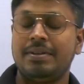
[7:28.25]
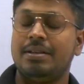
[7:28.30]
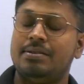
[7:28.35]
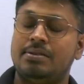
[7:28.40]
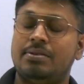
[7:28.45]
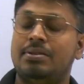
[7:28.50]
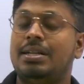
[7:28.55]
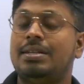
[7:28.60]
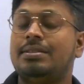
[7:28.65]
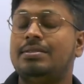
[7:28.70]

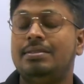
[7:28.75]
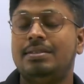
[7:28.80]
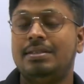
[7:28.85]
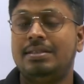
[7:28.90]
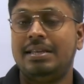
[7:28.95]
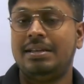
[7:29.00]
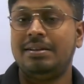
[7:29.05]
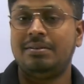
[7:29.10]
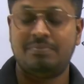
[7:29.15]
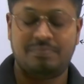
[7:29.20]
So that's the
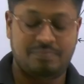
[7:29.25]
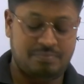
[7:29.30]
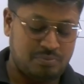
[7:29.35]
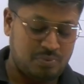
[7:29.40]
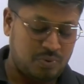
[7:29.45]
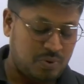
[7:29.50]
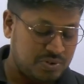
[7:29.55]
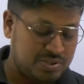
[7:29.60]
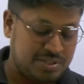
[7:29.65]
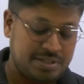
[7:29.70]
thing
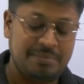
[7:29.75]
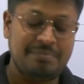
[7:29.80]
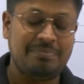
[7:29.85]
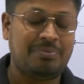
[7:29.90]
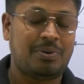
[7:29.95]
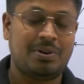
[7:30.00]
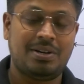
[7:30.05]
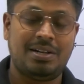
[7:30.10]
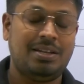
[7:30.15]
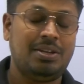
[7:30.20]
most
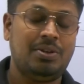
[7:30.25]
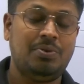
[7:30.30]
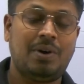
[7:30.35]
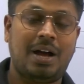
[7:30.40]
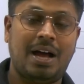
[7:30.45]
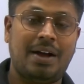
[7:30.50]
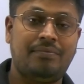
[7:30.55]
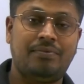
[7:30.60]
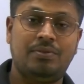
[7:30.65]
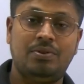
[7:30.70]
important. You
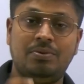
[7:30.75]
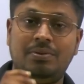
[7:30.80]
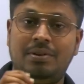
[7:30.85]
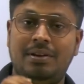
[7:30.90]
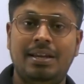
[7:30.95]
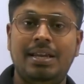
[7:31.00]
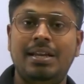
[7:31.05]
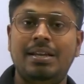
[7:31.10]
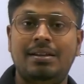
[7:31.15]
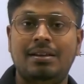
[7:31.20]
have to
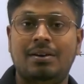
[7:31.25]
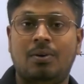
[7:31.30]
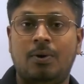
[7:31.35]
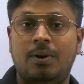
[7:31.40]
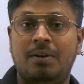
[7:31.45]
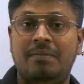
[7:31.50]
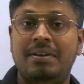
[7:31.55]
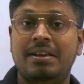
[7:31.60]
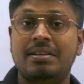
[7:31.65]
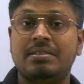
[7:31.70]
read
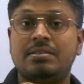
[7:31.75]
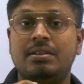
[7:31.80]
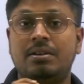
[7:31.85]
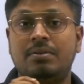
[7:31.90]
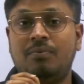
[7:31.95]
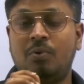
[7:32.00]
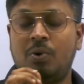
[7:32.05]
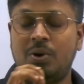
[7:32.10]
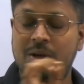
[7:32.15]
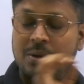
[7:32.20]
always the
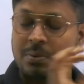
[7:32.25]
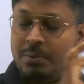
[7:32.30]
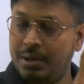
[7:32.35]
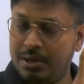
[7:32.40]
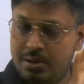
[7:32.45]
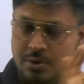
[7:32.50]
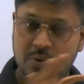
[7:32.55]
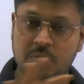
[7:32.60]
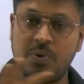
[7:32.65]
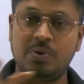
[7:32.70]
whatever
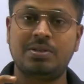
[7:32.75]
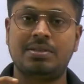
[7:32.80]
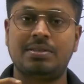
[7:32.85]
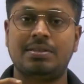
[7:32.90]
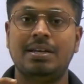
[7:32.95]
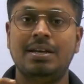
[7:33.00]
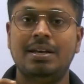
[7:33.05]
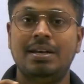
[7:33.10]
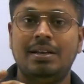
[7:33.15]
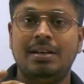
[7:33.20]

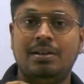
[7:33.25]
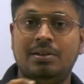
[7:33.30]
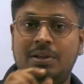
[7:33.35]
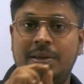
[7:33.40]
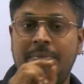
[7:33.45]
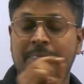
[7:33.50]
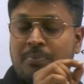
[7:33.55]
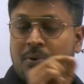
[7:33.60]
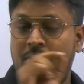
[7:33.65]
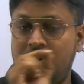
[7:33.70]
notes,
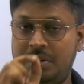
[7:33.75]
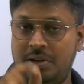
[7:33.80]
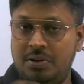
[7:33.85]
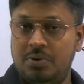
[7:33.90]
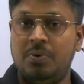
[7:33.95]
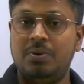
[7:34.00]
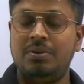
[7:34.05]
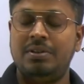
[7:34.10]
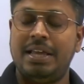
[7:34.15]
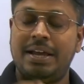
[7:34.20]
important
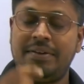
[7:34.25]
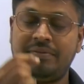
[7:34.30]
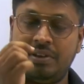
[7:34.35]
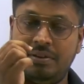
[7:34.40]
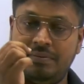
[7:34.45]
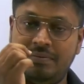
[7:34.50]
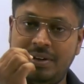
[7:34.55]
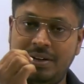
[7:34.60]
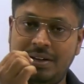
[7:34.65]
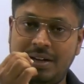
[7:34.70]
note they have
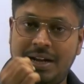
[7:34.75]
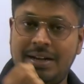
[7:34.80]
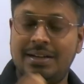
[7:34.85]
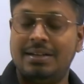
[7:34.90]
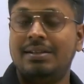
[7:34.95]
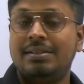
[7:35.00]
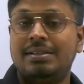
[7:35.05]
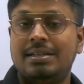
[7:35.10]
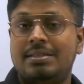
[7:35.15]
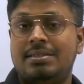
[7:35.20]
given
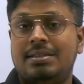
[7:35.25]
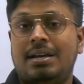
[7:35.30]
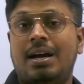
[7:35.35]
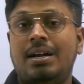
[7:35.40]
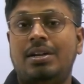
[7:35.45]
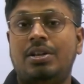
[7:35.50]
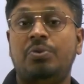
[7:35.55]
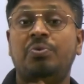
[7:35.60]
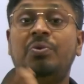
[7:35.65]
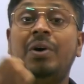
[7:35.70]
under the
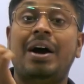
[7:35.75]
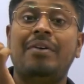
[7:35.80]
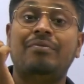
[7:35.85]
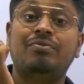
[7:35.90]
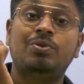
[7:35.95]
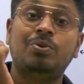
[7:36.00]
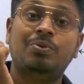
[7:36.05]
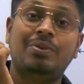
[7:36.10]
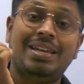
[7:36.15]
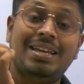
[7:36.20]
chart, you
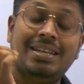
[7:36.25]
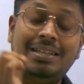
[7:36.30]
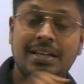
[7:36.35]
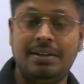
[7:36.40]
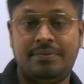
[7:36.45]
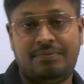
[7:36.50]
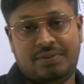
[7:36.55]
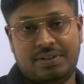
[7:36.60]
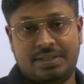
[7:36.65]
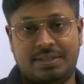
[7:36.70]
have to read
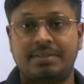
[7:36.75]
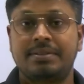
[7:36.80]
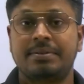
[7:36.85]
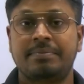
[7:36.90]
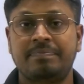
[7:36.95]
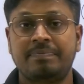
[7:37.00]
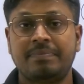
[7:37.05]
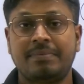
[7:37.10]
that first.